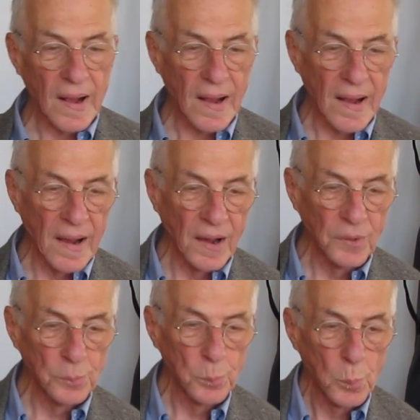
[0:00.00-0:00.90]

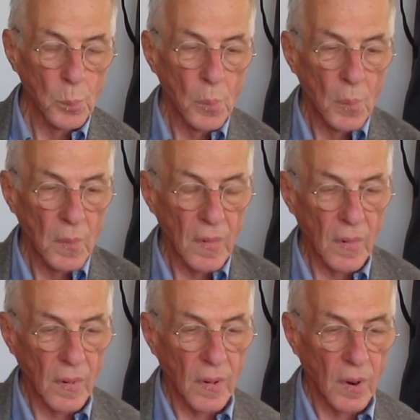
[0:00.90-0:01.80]
And
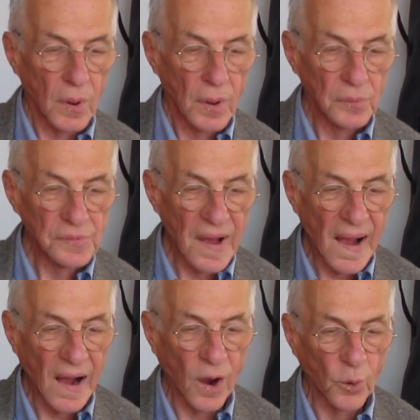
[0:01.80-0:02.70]

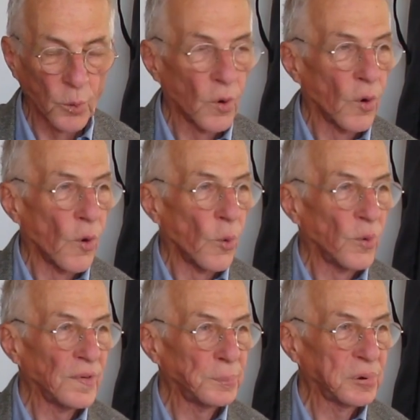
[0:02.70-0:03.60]
now
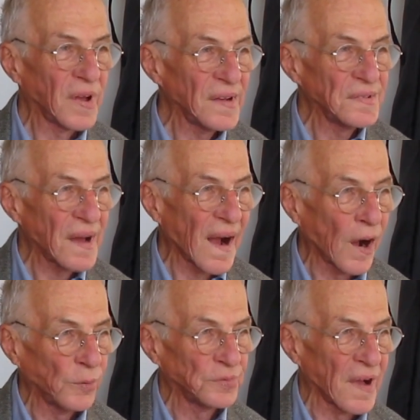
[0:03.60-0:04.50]
we've played
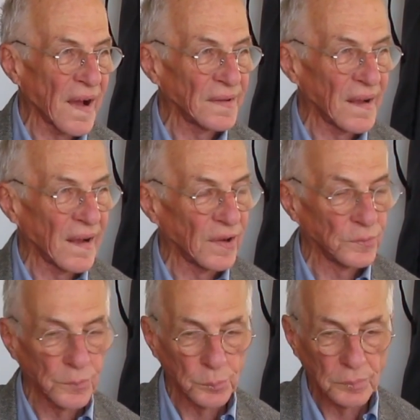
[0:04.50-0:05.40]
out that
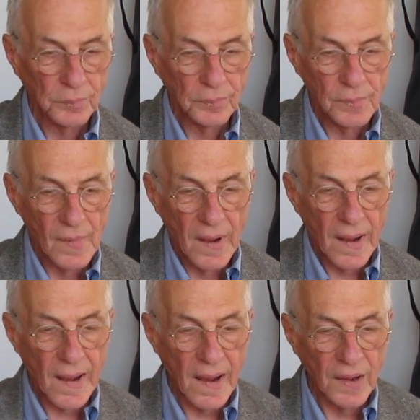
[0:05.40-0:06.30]
hand,
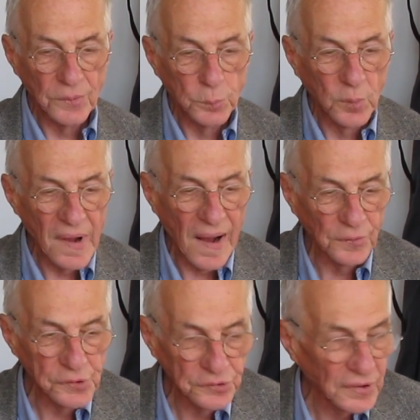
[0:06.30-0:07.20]
and we
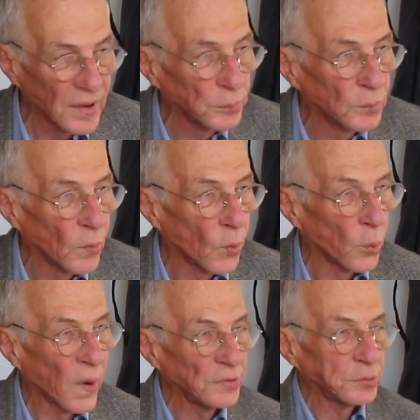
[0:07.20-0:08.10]
have to say,
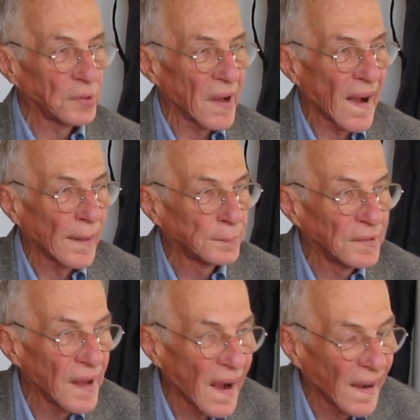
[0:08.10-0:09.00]
what's going to
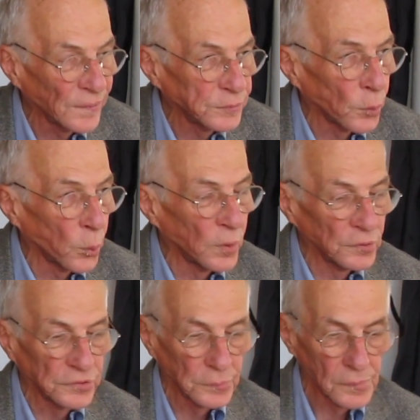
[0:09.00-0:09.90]
happen afterwards?